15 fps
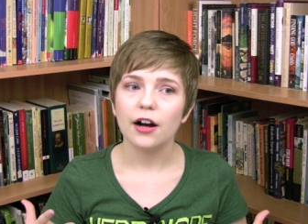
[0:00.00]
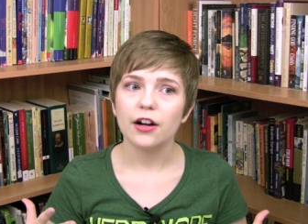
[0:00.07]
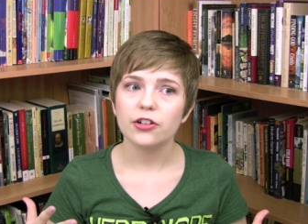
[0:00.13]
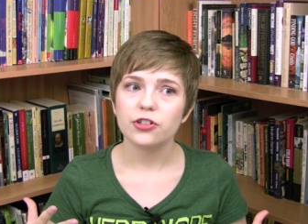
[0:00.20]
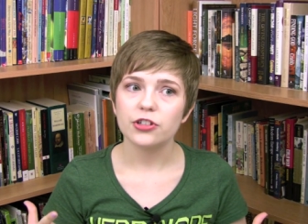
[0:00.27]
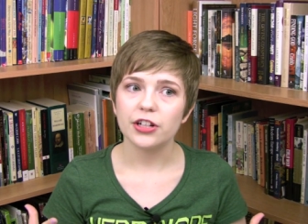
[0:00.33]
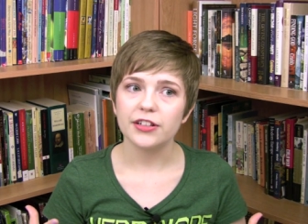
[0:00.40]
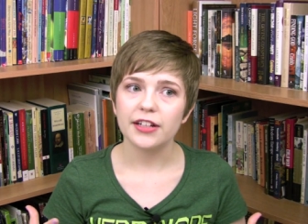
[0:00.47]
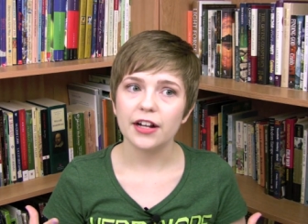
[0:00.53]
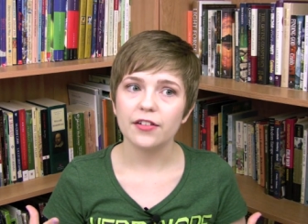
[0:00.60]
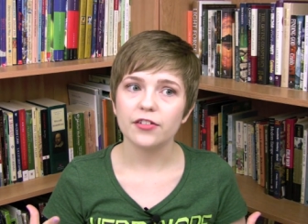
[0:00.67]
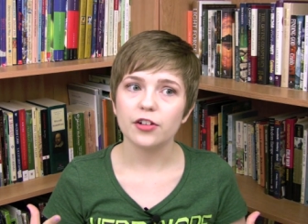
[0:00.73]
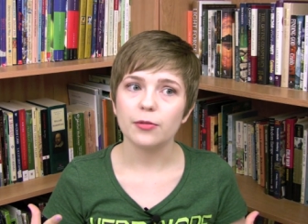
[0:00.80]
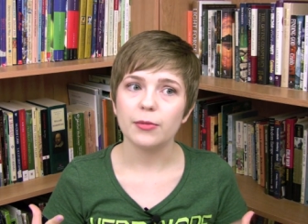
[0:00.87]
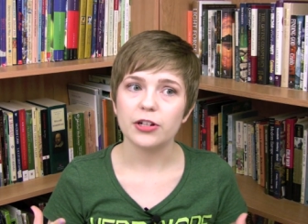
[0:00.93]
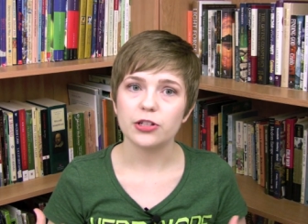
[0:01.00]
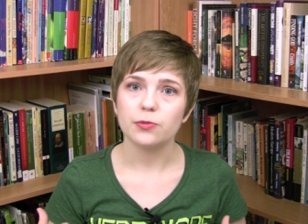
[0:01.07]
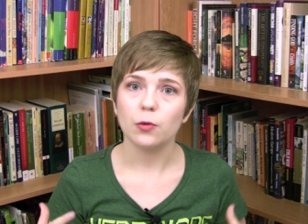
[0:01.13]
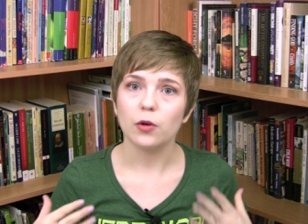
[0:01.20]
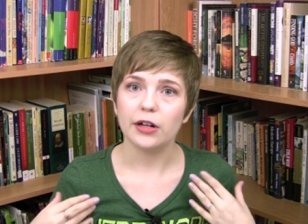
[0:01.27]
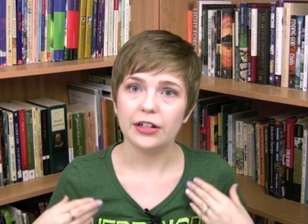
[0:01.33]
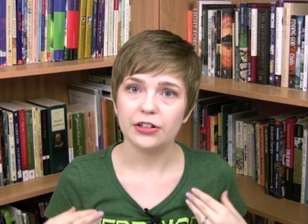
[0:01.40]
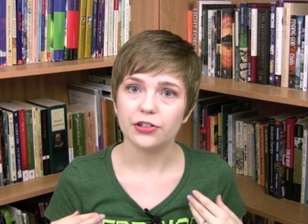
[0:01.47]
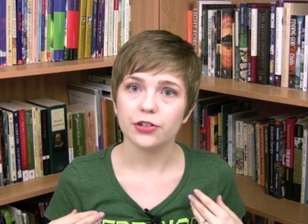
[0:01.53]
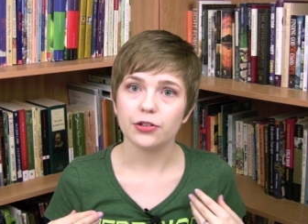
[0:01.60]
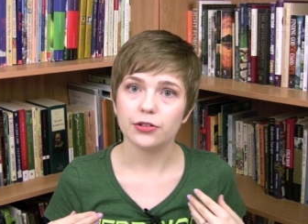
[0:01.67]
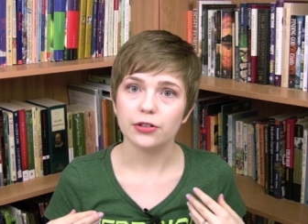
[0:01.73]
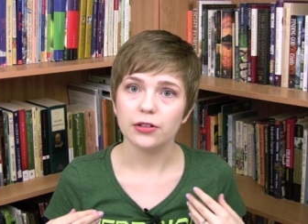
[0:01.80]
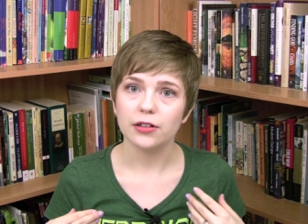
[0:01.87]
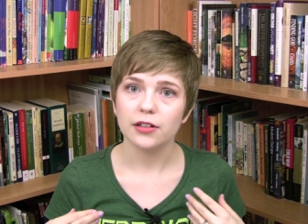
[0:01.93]
Shutdowns are much more
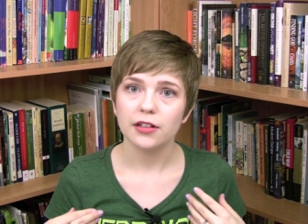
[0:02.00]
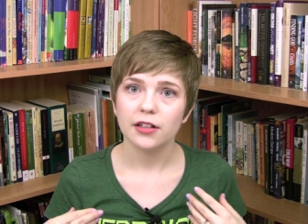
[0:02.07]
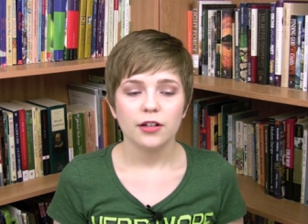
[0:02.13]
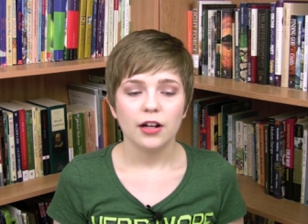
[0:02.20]
internal.